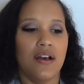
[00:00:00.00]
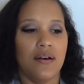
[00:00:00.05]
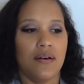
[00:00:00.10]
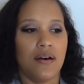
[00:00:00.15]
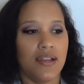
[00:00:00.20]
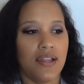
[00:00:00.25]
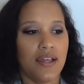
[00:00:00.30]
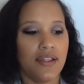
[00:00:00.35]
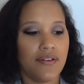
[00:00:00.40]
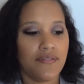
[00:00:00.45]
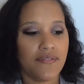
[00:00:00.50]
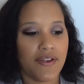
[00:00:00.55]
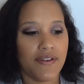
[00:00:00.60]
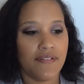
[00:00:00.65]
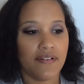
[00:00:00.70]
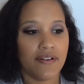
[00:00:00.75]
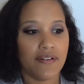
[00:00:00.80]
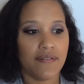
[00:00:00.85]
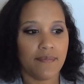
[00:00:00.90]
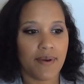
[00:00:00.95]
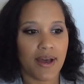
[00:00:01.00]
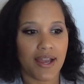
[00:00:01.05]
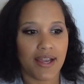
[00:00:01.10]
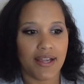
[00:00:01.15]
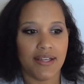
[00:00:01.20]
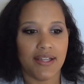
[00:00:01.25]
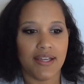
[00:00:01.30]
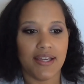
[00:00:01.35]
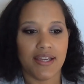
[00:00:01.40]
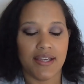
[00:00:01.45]
Another favorite of
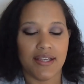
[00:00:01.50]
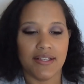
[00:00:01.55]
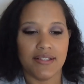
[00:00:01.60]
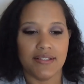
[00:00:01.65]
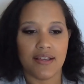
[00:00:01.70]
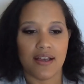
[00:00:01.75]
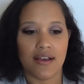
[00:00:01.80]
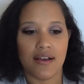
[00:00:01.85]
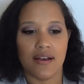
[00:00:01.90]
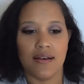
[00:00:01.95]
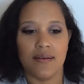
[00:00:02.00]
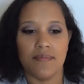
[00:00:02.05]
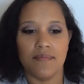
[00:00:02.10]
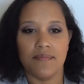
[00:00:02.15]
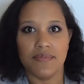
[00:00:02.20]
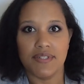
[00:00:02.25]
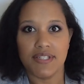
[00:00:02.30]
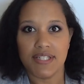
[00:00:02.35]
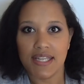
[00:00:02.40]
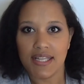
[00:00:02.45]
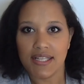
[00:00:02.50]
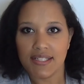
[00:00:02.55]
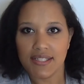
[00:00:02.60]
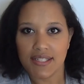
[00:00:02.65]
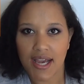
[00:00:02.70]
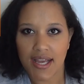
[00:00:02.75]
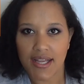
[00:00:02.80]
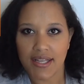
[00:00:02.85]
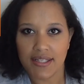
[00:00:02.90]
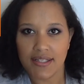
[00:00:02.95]
mine is um, Teen
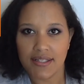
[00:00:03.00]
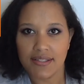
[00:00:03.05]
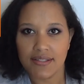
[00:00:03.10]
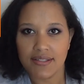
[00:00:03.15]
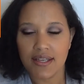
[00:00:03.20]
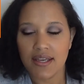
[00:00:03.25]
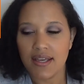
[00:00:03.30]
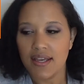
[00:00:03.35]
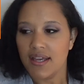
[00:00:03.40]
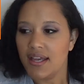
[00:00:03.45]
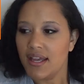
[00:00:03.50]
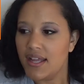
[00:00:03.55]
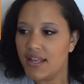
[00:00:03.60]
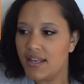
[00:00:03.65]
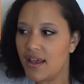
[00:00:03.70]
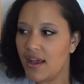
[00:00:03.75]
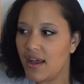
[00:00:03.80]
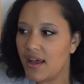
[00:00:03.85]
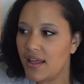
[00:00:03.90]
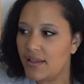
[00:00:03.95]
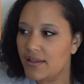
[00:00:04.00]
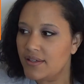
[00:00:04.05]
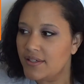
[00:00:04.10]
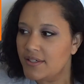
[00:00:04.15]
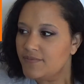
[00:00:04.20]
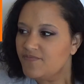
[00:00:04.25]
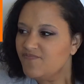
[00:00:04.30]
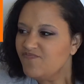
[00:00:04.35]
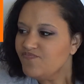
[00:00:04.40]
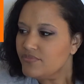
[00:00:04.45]
Titans, and not
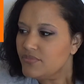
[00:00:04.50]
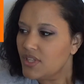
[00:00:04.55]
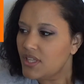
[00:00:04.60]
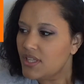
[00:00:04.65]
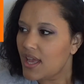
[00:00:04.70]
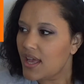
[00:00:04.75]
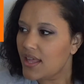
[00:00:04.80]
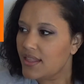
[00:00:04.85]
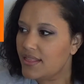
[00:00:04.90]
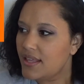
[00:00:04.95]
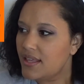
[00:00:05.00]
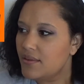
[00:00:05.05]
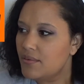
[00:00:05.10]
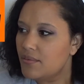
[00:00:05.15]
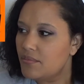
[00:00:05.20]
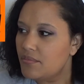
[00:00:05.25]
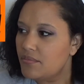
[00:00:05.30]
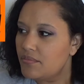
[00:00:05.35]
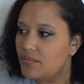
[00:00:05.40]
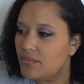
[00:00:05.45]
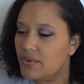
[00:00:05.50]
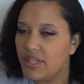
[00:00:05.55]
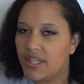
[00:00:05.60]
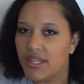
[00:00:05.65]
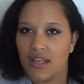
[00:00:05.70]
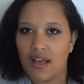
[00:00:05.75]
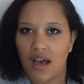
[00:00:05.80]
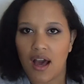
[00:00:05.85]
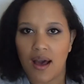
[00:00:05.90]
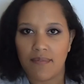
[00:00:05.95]
not the really
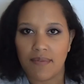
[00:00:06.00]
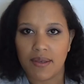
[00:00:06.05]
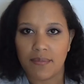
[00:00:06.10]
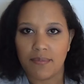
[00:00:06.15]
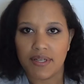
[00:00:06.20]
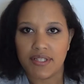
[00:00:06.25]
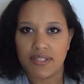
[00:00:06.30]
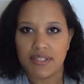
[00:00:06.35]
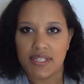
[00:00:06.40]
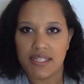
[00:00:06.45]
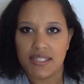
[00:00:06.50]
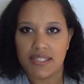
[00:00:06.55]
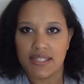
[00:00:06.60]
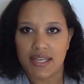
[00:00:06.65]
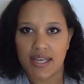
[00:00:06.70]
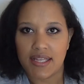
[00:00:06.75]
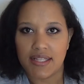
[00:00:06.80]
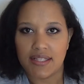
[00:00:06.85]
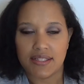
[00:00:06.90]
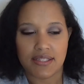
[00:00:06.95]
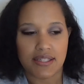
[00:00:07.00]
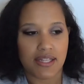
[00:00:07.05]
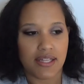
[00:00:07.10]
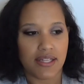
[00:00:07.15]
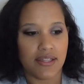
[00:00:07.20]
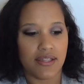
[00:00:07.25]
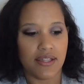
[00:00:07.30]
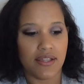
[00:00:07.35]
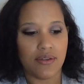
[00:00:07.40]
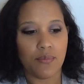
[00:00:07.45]
comic book Teen Titans,
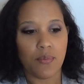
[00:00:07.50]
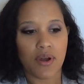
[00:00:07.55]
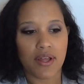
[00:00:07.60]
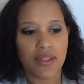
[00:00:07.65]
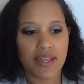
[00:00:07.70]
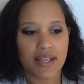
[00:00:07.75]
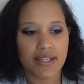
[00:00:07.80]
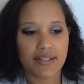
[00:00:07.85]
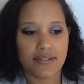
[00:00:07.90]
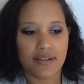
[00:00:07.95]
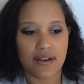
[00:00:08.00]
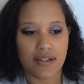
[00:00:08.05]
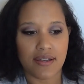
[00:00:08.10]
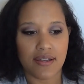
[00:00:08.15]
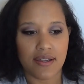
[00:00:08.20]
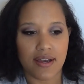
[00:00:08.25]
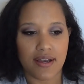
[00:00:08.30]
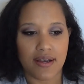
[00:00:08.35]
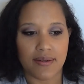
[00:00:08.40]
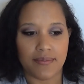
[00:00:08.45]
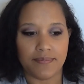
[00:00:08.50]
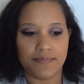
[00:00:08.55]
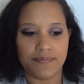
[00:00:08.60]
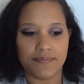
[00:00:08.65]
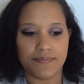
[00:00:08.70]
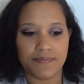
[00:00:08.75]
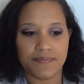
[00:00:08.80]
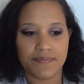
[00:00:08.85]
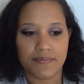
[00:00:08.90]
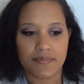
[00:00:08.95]
the, the one that's on um,
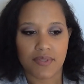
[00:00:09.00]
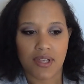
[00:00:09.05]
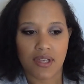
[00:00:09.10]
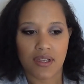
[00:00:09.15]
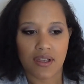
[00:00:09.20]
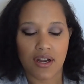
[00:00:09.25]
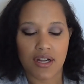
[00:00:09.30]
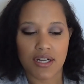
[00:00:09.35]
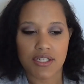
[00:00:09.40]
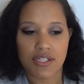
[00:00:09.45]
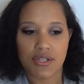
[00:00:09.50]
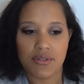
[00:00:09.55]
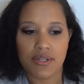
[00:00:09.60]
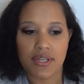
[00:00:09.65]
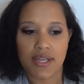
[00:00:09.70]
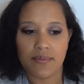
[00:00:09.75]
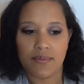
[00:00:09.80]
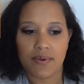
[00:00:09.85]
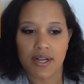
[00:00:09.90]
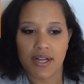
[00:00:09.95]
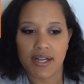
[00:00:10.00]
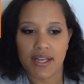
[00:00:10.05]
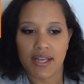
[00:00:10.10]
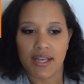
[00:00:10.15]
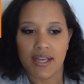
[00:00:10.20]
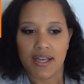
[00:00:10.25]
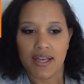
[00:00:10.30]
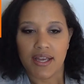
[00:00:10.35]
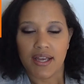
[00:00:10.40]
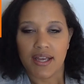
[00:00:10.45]
Cartoon Network.
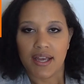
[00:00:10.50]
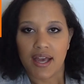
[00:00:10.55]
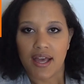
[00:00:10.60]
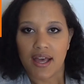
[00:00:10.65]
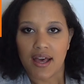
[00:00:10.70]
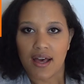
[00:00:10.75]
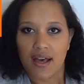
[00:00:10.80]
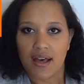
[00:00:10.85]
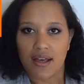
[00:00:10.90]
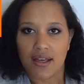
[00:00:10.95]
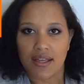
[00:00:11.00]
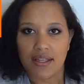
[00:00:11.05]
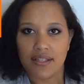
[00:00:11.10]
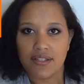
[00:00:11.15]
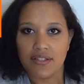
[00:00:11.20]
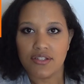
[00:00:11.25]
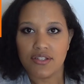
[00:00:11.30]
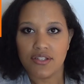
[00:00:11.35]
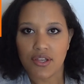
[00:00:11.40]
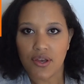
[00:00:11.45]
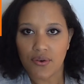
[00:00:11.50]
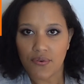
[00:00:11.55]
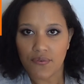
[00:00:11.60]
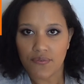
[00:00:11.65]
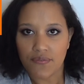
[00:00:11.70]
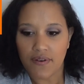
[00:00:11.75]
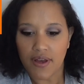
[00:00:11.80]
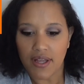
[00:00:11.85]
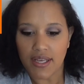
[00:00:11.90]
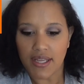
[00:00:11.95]
Uh, it's so
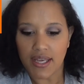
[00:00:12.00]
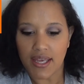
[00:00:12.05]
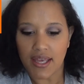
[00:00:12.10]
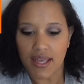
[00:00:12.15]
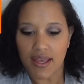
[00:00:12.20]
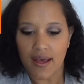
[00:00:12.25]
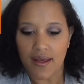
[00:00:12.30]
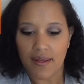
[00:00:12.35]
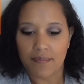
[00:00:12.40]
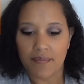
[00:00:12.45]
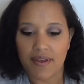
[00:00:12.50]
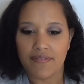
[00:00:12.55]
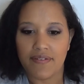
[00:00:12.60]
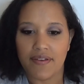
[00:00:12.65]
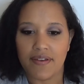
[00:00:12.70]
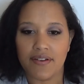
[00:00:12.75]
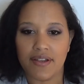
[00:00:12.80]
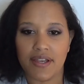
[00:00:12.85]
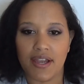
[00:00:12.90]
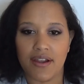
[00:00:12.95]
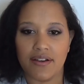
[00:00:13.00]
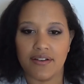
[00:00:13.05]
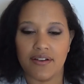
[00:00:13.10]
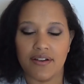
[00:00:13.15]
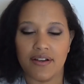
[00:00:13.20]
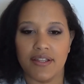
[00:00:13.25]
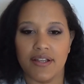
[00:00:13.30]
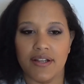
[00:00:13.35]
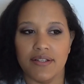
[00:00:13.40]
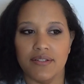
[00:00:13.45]
funny. Uh, my favorite character
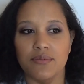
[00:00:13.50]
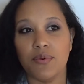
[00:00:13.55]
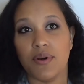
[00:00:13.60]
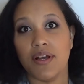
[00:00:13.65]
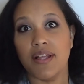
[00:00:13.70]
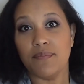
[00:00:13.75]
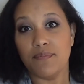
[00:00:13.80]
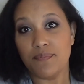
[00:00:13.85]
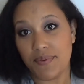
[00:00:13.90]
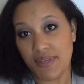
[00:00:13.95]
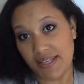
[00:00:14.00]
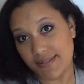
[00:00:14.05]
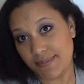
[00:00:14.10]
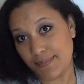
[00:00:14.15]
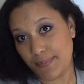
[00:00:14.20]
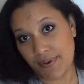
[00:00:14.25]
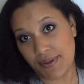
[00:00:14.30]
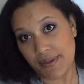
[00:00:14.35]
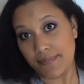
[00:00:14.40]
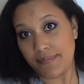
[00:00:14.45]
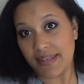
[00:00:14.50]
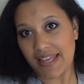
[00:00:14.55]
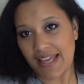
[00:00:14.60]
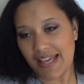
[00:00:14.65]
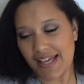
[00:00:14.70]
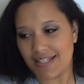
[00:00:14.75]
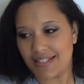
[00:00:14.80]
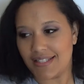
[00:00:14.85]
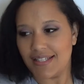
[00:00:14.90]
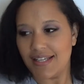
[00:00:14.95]
on there is one Beast Boy
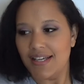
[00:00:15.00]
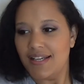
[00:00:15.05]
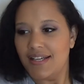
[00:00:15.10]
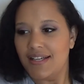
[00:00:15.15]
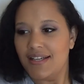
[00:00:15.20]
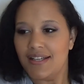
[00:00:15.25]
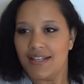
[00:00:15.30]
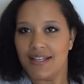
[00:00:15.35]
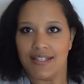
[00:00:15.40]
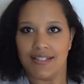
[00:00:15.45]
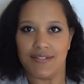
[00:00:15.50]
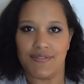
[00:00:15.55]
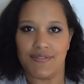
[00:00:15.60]
because he's a